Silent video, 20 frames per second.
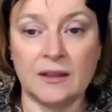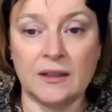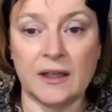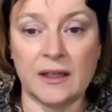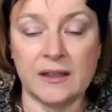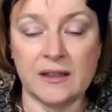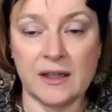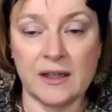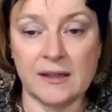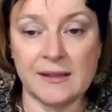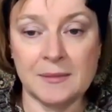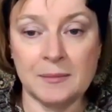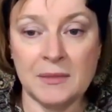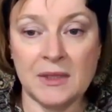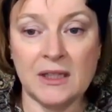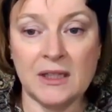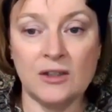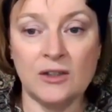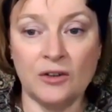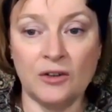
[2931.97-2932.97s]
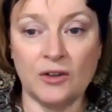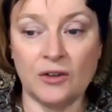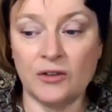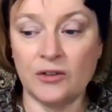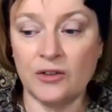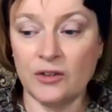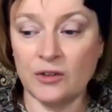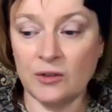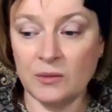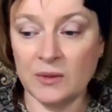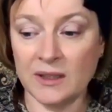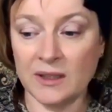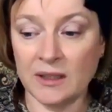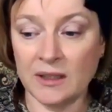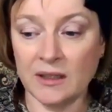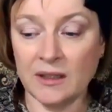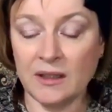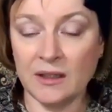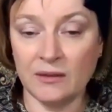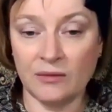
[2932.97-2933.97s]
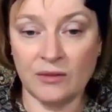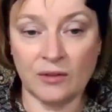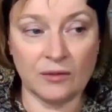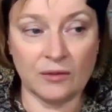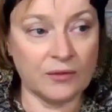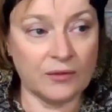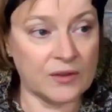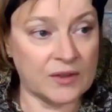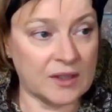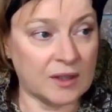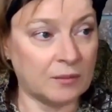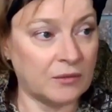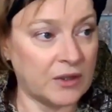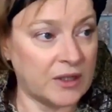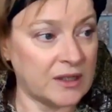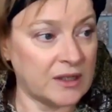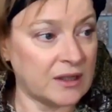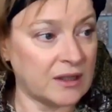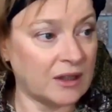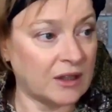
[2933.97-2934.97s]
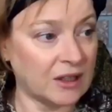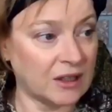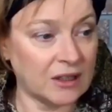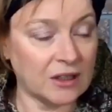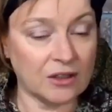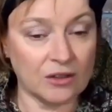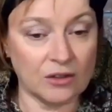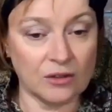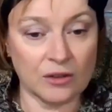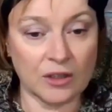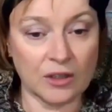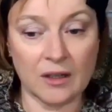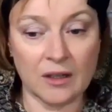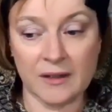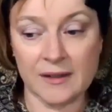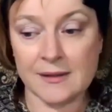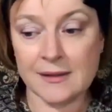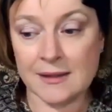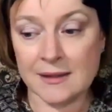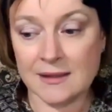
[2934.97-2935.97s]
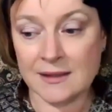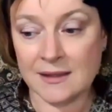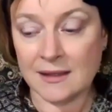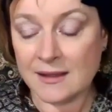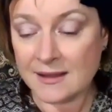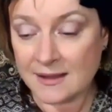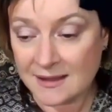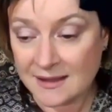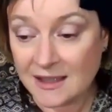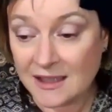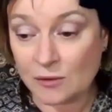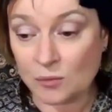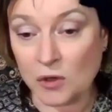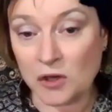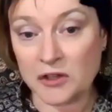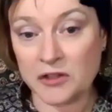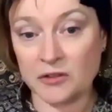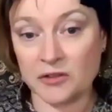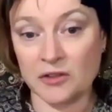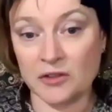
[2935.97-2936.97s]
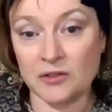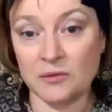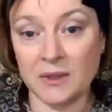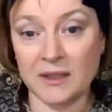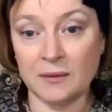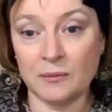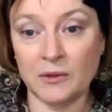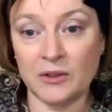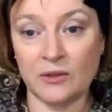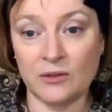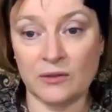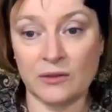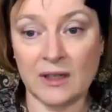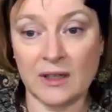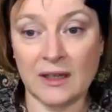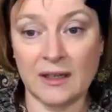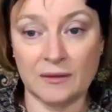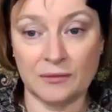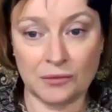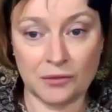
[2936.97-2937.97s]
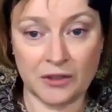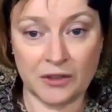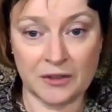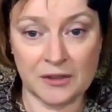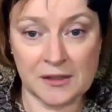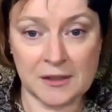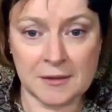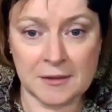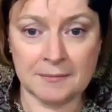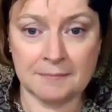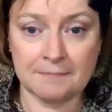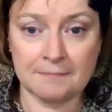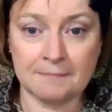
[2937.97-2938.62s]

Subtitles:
It doesn't mean you're not doing it if you're for some reason thinking you can't see what you're doing with your clairvoyance.